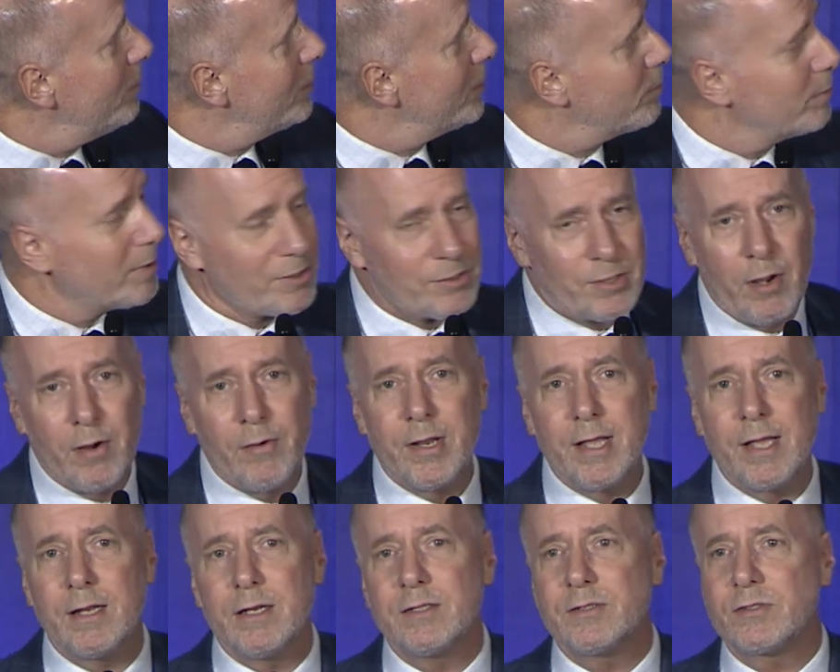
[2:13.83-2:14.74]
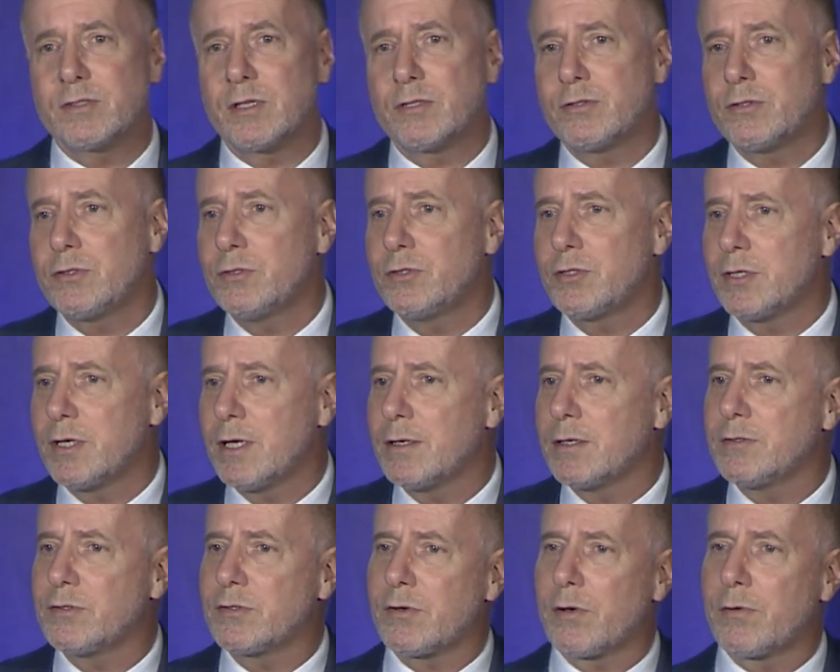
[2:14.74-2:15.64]
Smithsonian Institution,
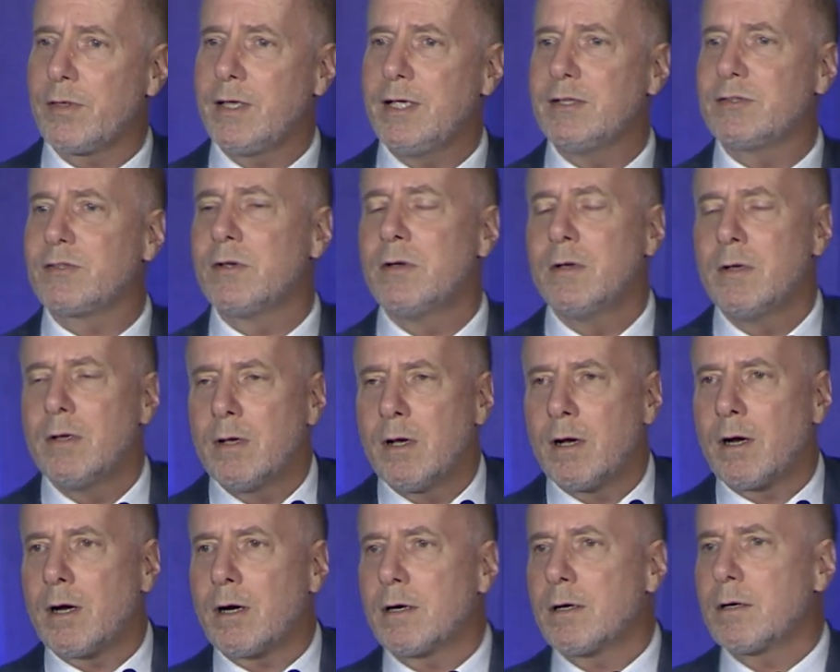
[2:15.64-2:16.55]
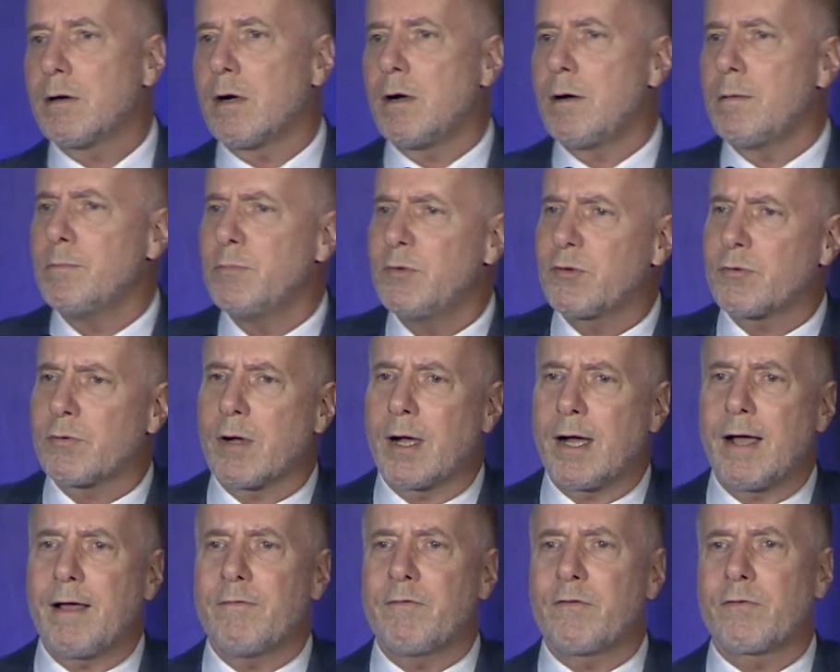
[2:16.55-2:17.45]
and so these are
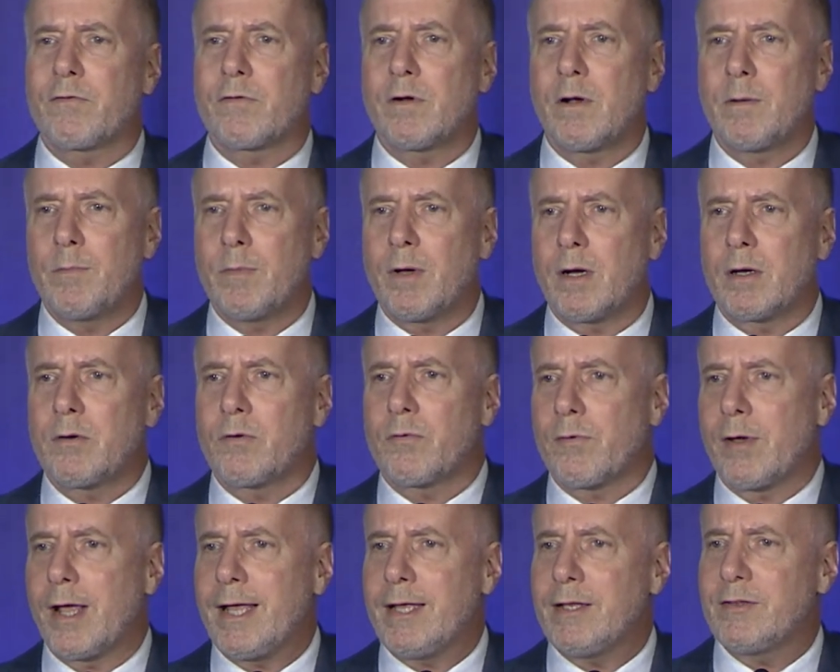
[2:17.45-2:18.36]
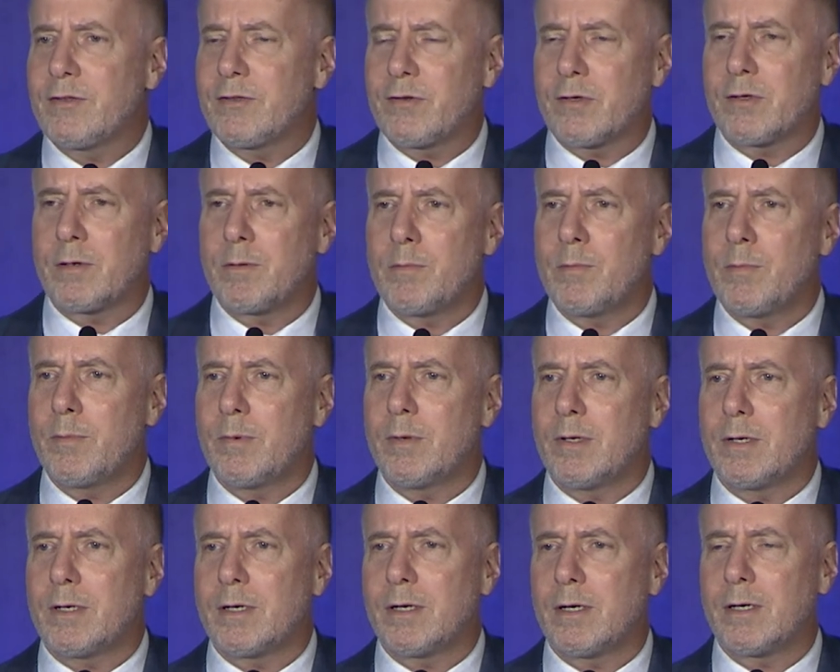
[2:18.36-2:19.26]
derived from a great
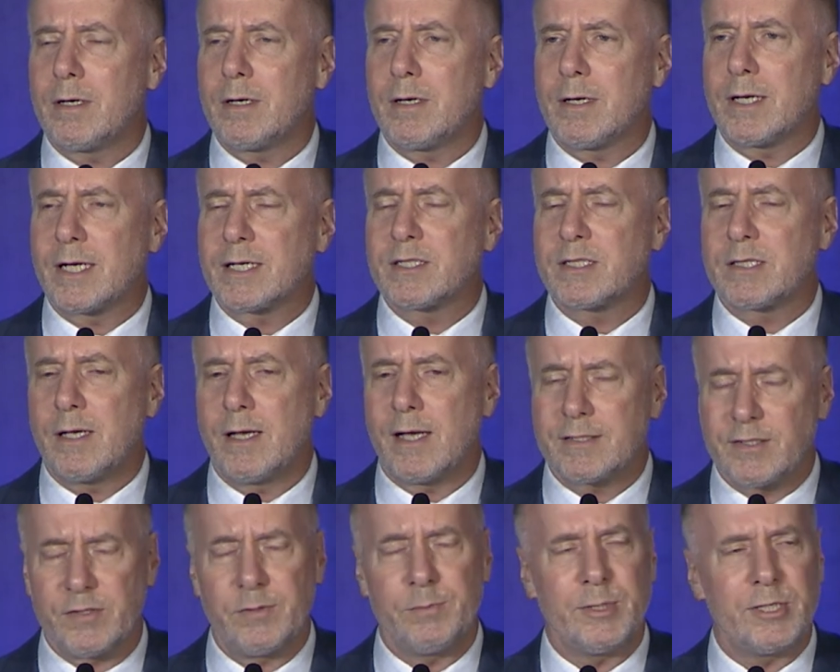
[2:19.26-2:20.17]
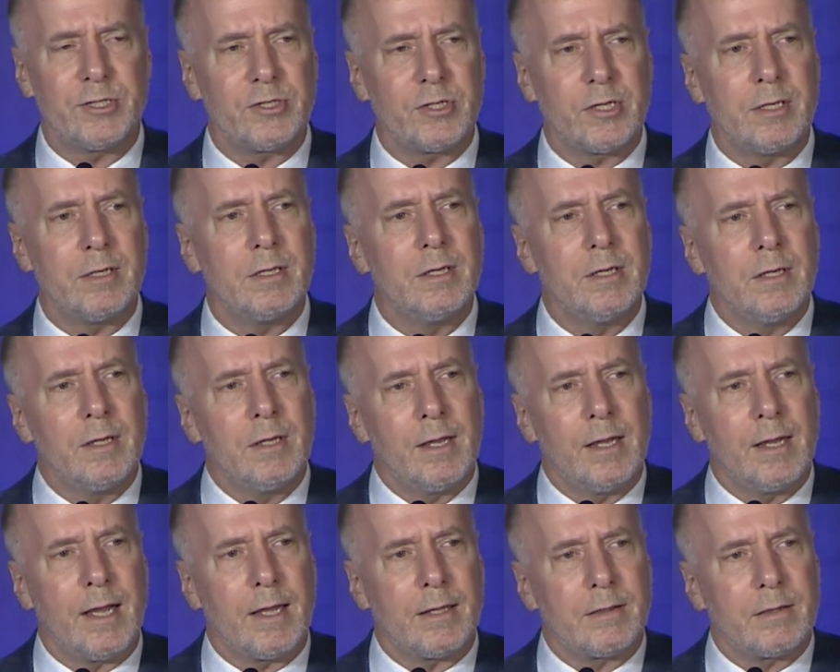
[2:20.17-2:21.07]
exhibition
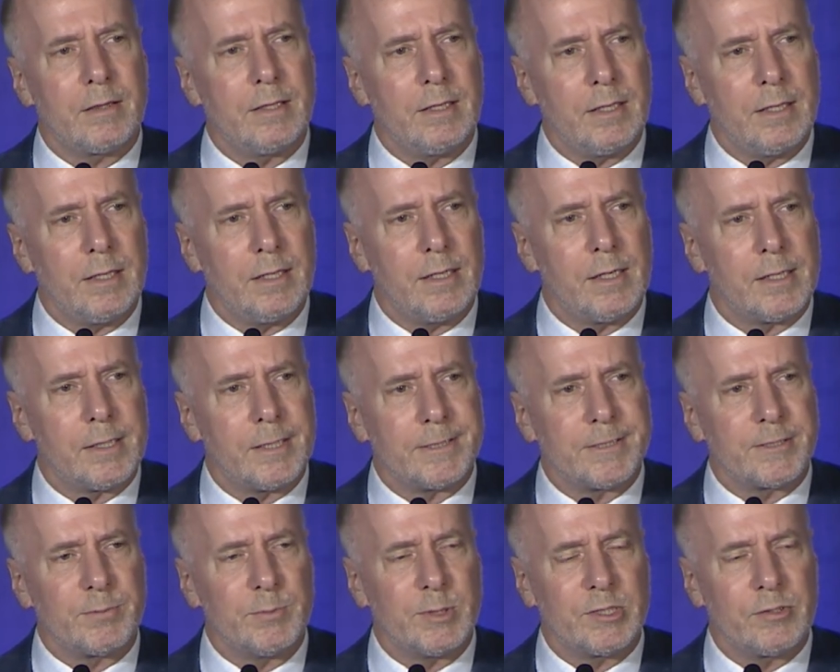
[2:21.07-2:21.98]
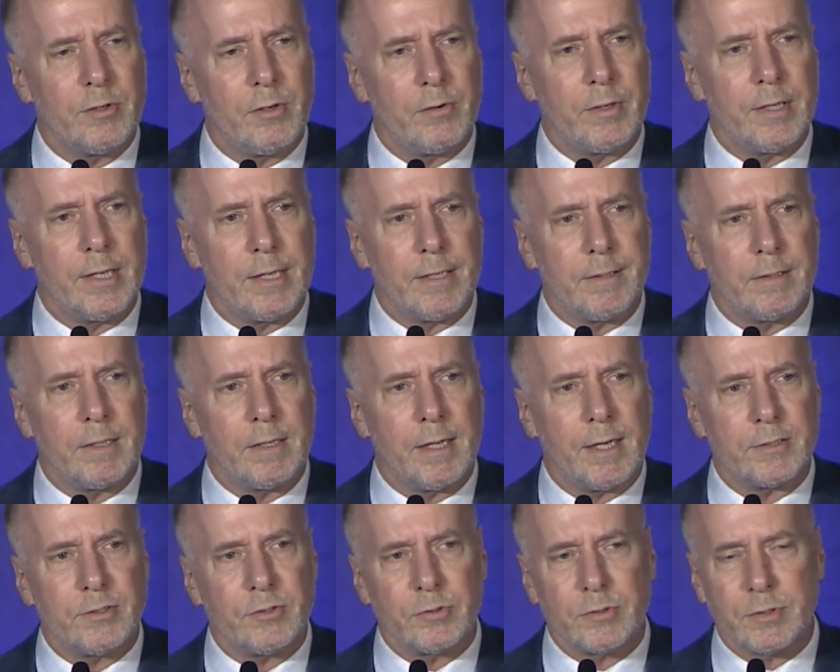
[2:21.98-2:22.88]
at the Smithsonian, the
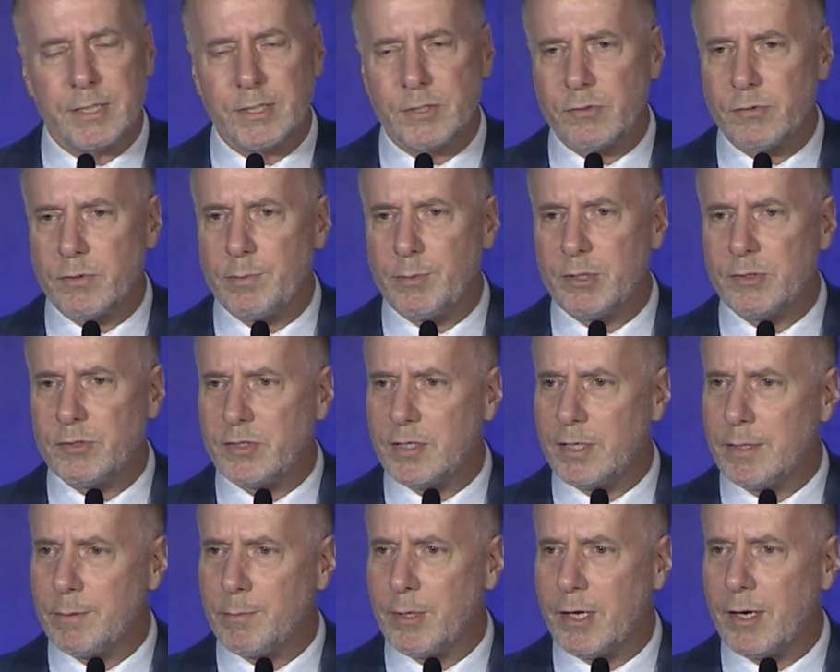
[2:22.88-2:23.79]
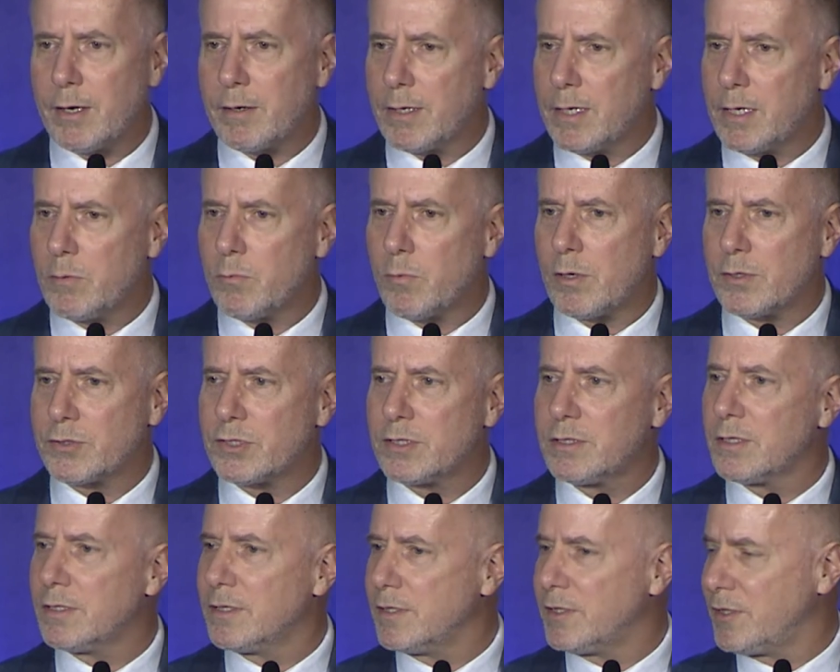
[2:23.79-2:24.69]
Natural History Museum there in
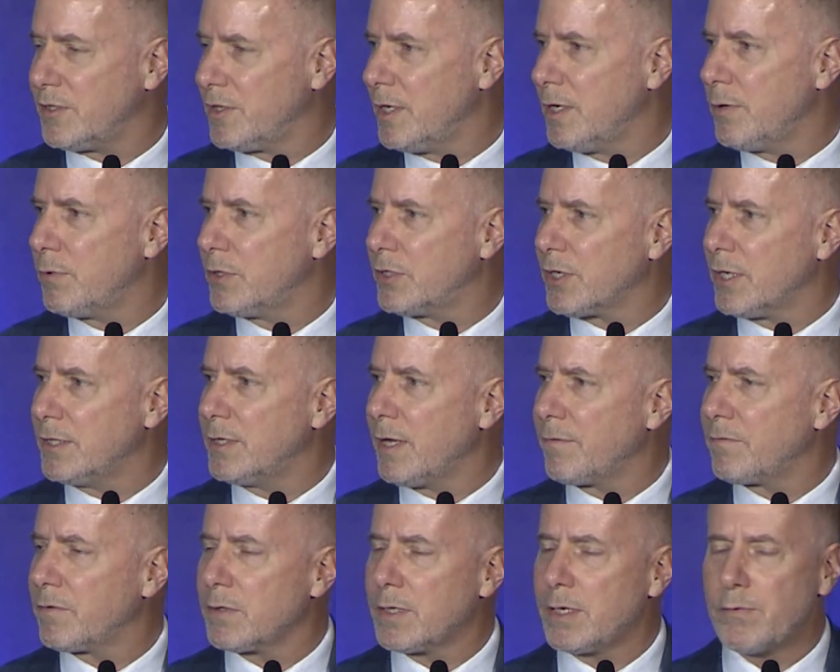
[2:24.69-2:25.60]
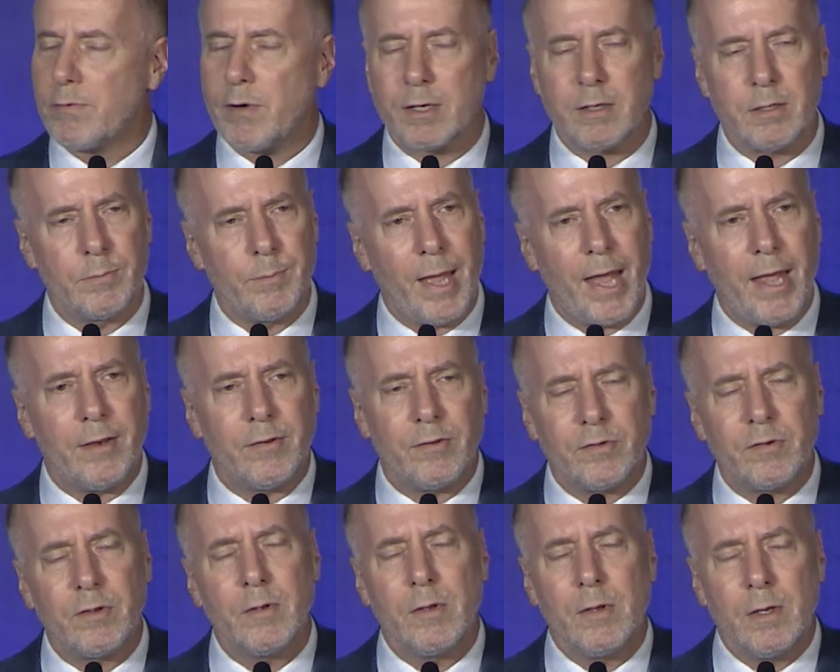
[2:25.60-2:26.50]
Washington, D.C., which I definitely
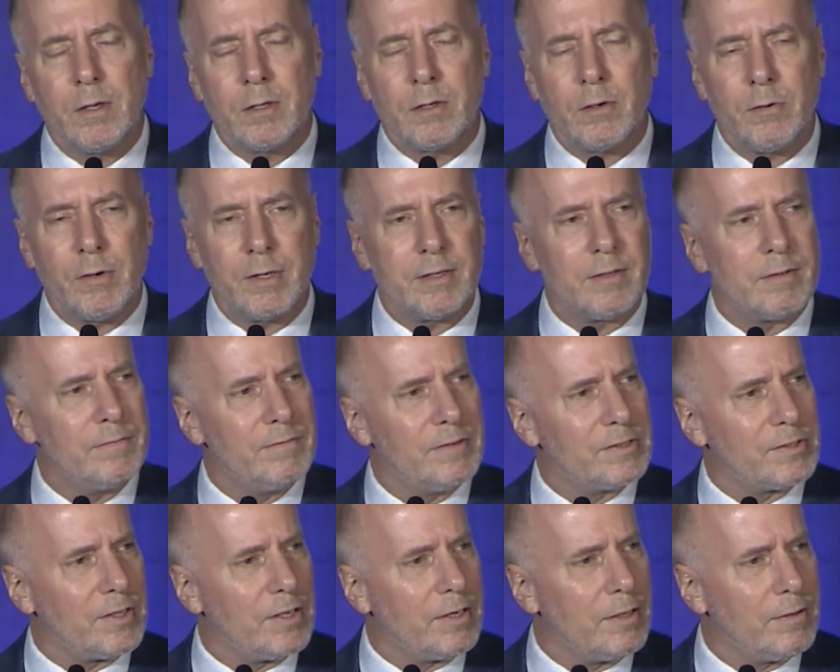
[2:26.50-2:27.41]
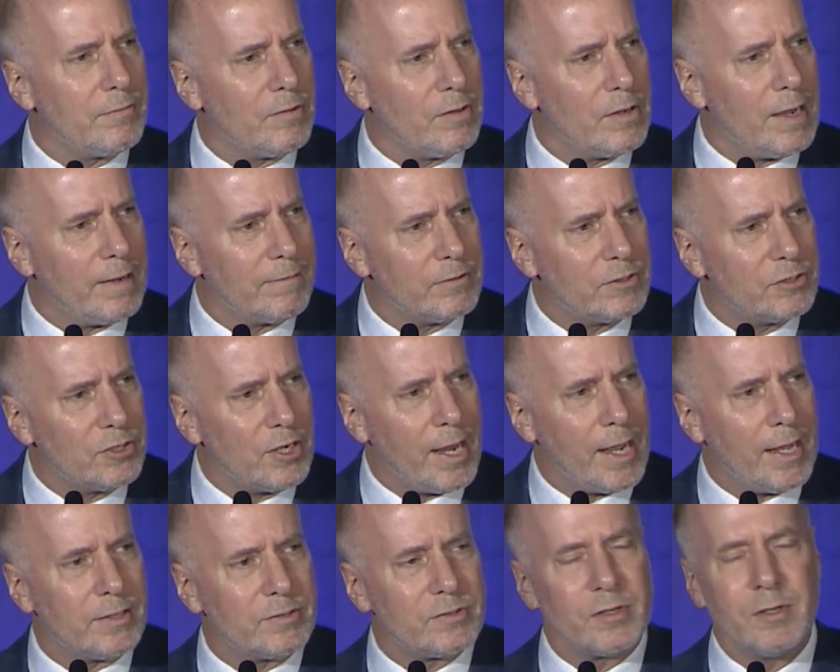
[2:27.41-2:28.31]
recommend going to visit if you have a
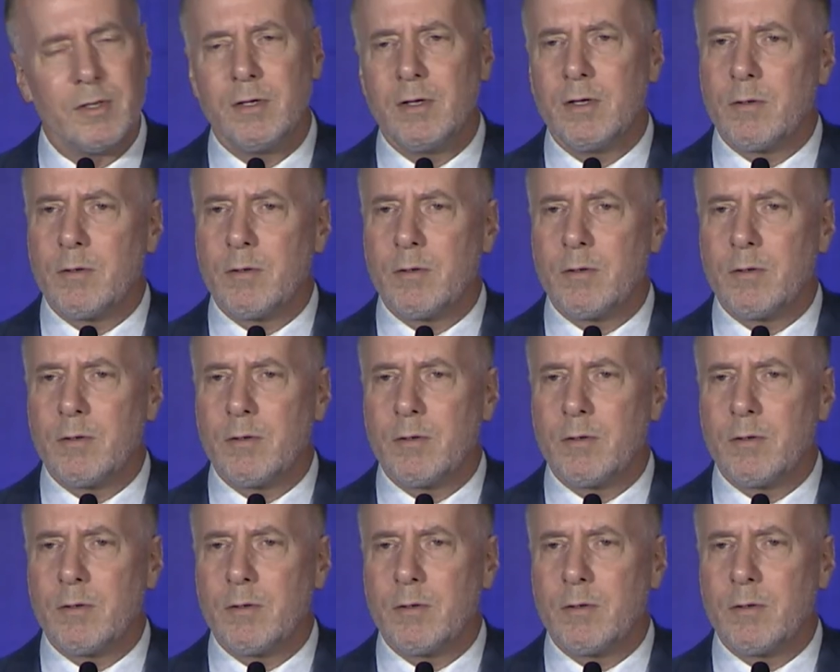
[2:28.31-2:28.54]
chance.